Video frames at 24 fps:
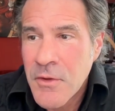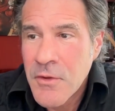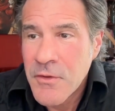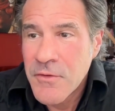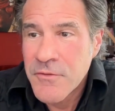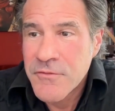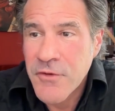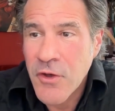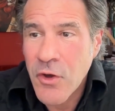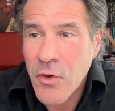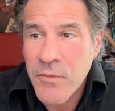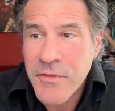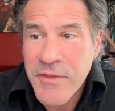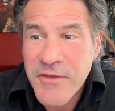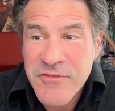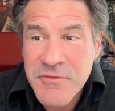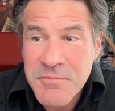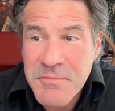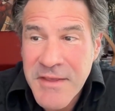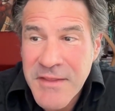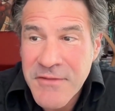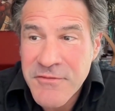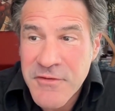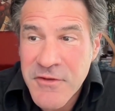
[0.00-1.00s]
So this
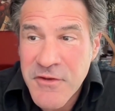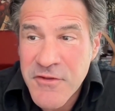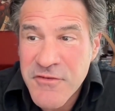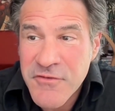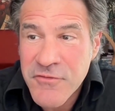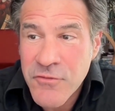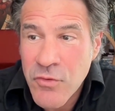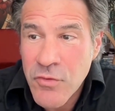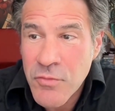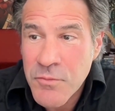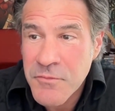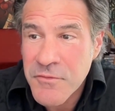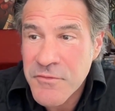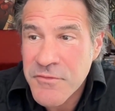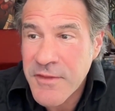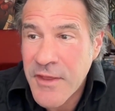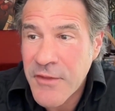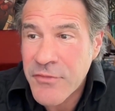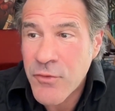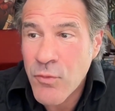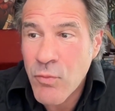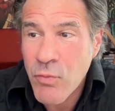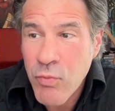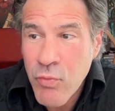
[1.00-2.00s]
means it assumes
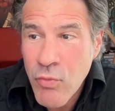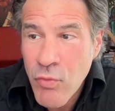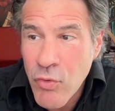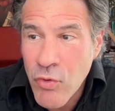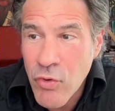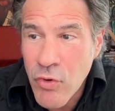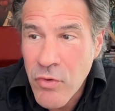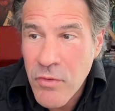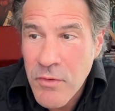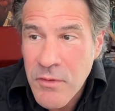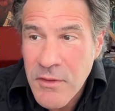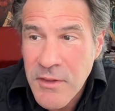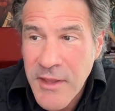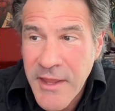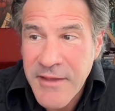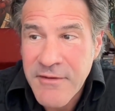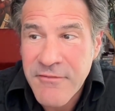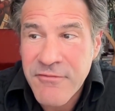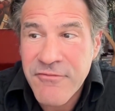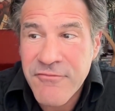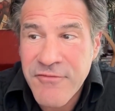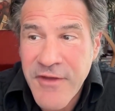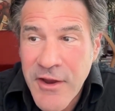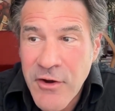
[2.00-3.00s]
that the rule, like
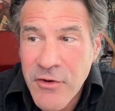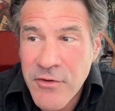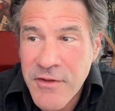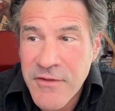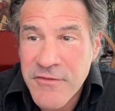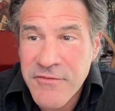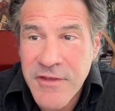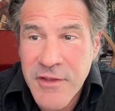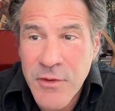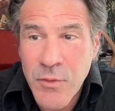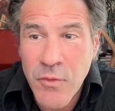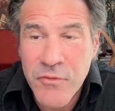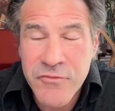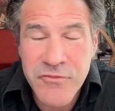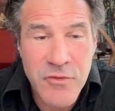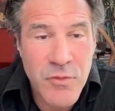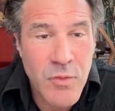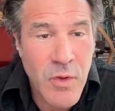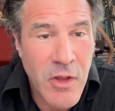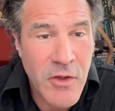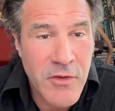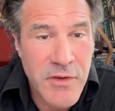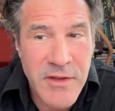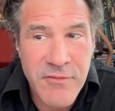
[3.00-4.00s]
fairness equals
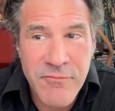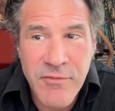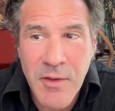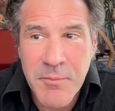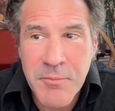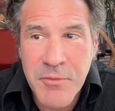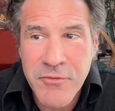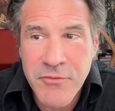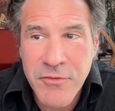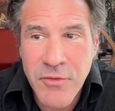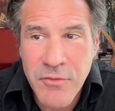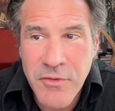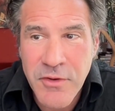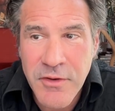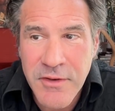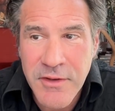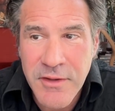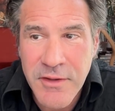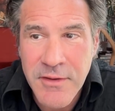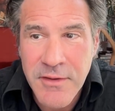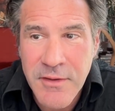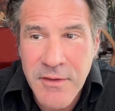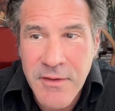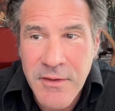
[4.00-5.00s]
equality of
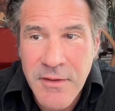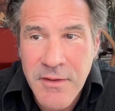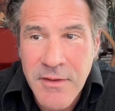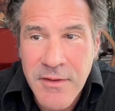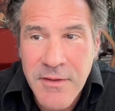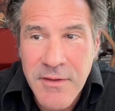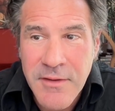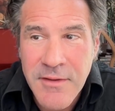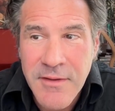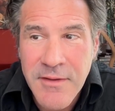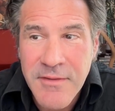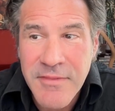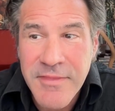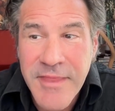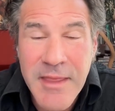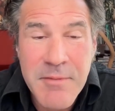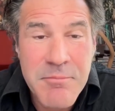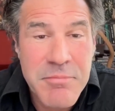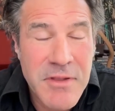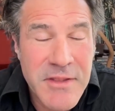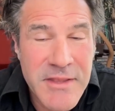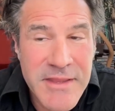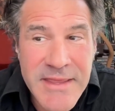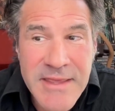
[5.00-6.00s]
opportunity, they
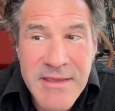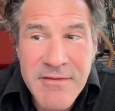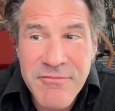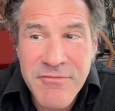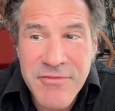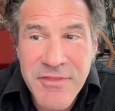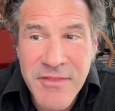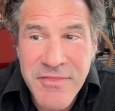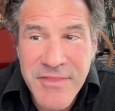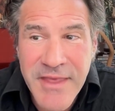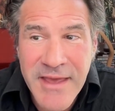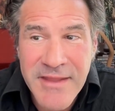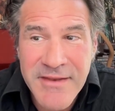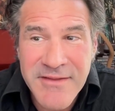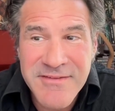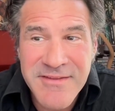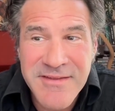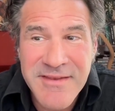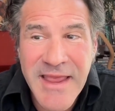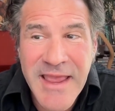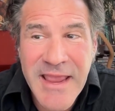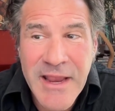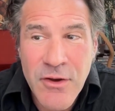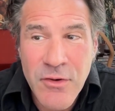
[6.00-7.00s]
believe that that is
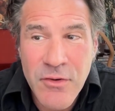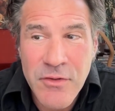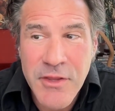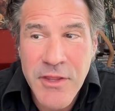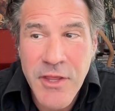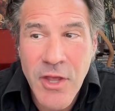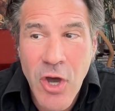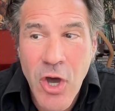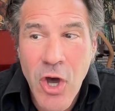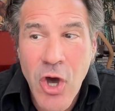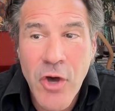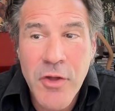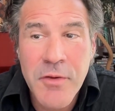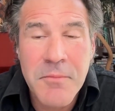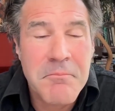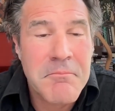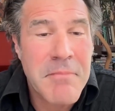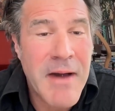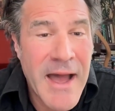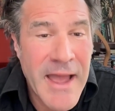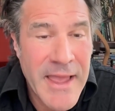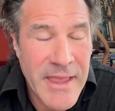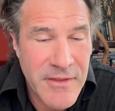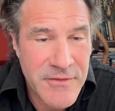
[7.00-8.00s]
inherently
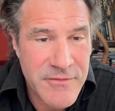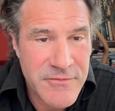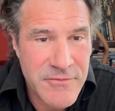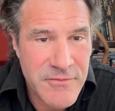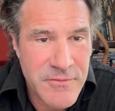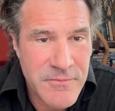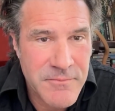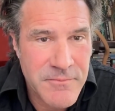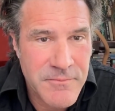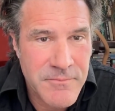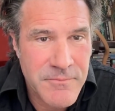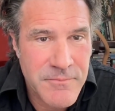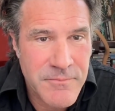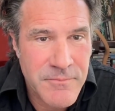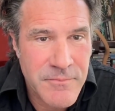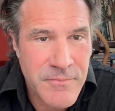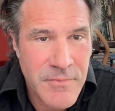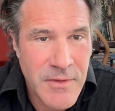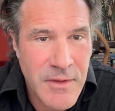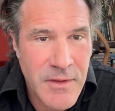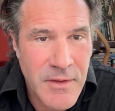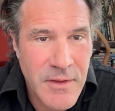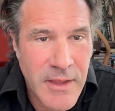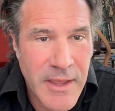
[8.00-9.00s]
unbiased.
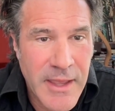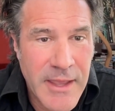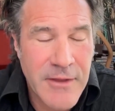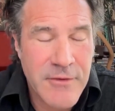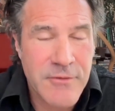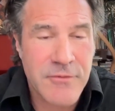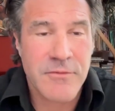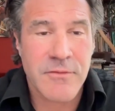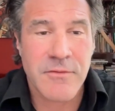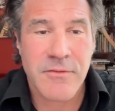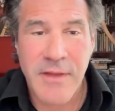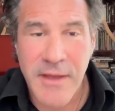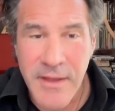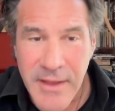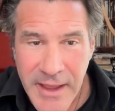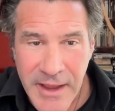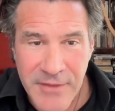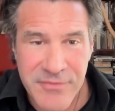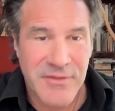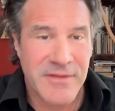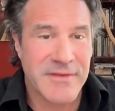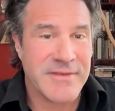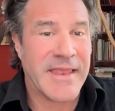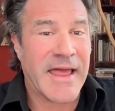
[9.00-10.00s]
And
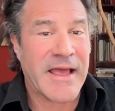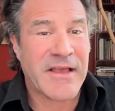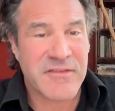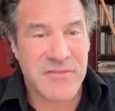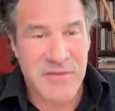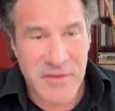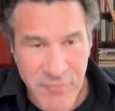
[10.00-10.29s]
at the next